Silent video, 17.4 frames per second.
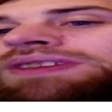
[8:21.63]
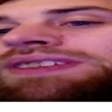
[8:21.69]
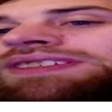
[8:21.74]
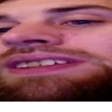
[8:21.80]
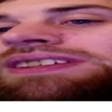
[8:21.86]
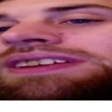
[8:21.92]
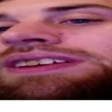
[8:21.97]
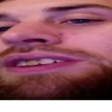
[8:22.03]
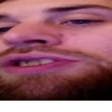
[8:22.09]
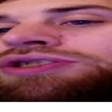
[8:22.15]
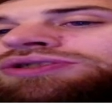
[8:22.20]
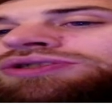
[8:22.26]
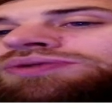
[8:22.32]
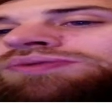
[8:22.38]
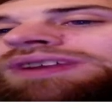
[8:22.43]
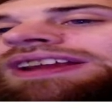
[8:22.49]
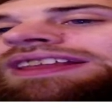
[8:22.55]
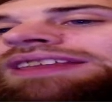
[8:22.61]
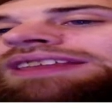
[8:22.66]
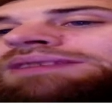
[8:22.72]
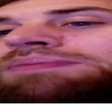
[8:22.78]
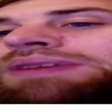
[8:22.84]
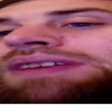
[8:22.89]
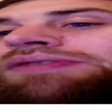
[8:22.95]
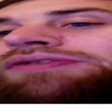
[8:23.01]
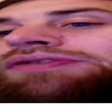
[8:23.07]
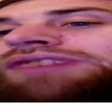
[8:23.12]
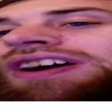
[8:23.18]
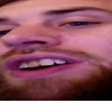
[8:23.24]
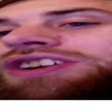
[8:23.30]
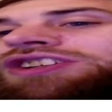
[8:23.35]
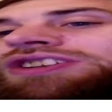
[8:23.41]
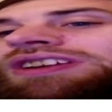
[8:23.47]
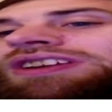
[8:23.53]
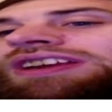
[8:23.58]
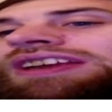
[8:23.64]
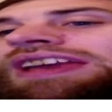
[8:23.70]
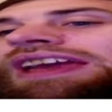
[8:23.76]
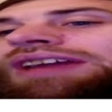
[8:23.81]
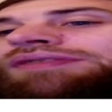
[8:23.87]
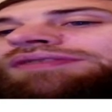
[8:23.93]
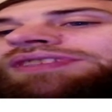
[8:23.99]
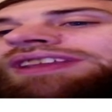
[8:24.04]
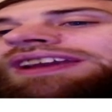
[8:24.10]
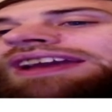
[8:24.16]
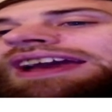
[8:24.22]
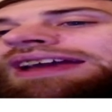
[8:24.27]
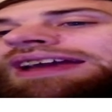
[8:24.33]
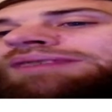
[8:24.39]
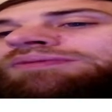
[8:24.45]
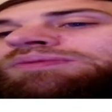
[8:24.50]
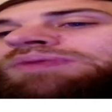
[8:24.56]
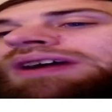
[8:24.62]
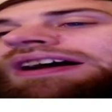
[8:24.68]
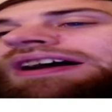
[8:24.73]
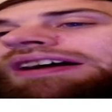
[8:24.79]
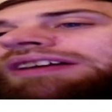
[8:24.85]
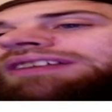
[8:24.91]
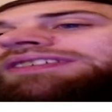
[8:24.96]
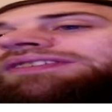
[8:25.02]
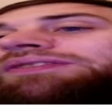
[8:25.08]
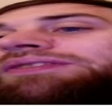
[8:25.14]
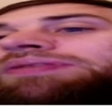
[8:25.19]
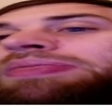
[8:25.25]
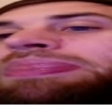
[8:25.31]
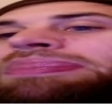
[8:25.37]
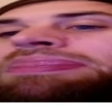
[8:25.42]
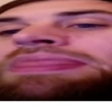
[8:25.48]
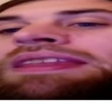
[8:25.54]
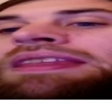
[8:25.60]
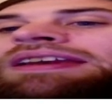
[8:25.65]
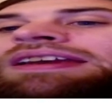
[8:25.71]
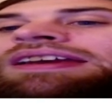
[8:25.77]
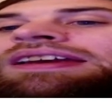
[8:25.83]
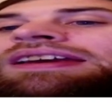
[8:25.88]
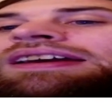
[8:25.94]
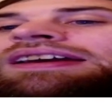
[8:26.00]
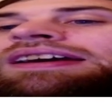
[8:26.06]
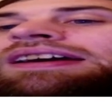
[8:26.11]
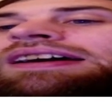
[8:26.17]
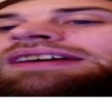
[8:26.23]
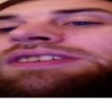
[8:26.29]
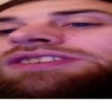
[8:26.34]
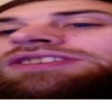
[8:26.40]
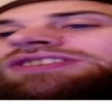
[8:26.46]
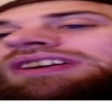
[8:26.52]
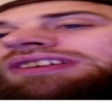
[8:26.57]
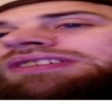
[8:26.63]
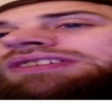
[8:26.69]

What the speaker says: to really be functioning heavily and well. So